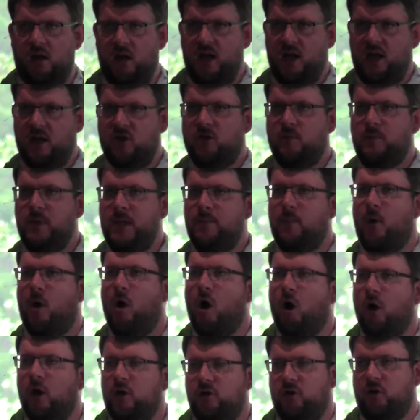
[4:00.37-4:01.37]
it to be
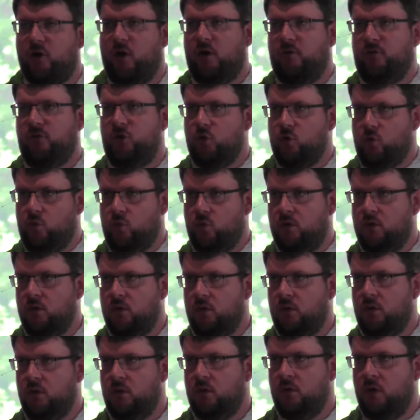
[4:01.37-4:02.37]
part of you.
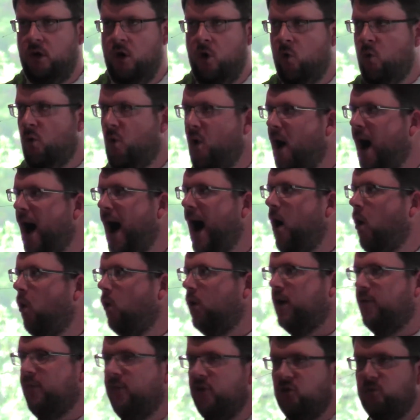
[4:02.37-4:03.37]
Well, how
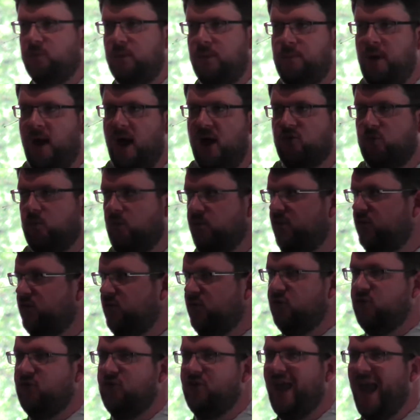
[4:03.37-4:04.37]
can this be possible?
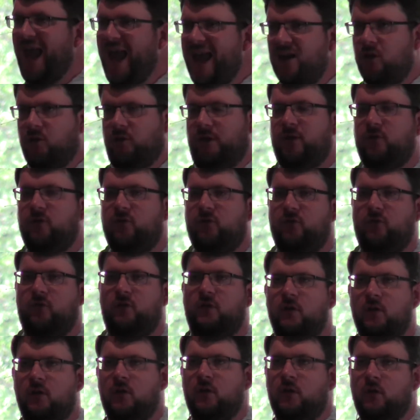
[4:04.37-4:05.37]
This is
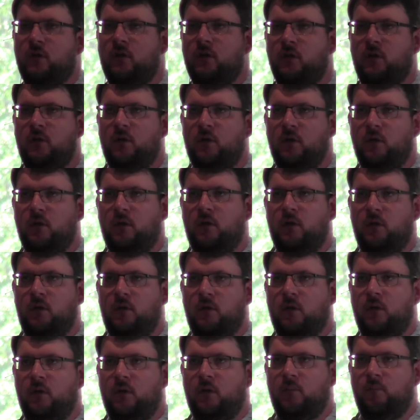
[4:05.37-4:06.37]
scandalous.
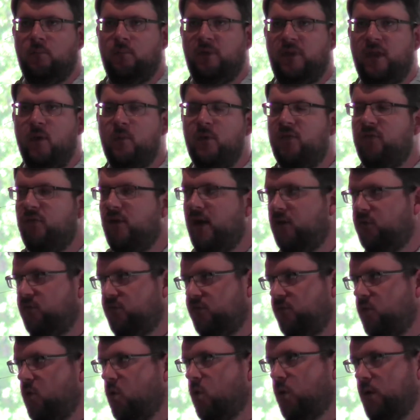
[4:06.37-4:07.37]
But then we
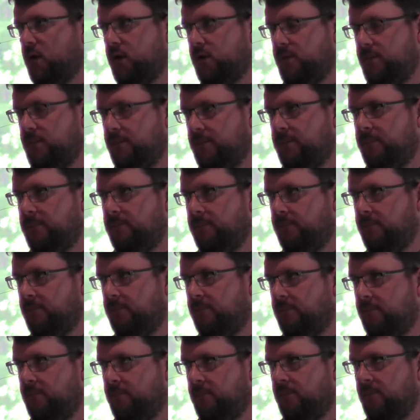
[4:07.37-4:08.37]
fast forward.
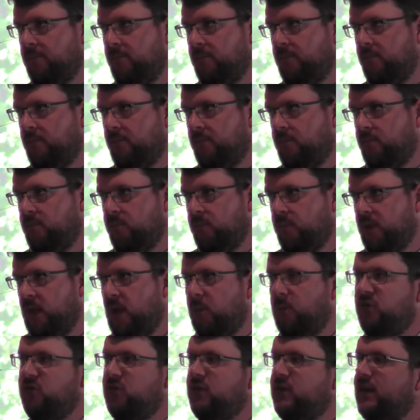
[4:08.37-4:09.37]

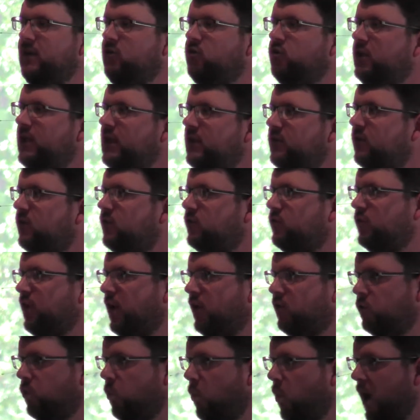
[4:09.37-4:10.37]
And we see that Jesus
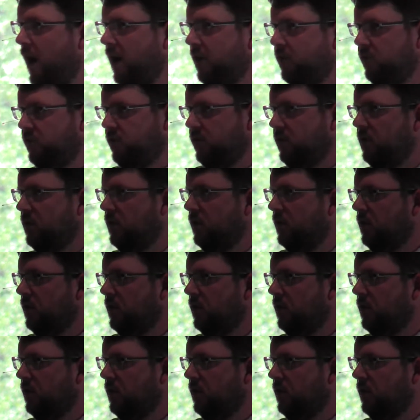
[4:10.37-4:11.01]
does what?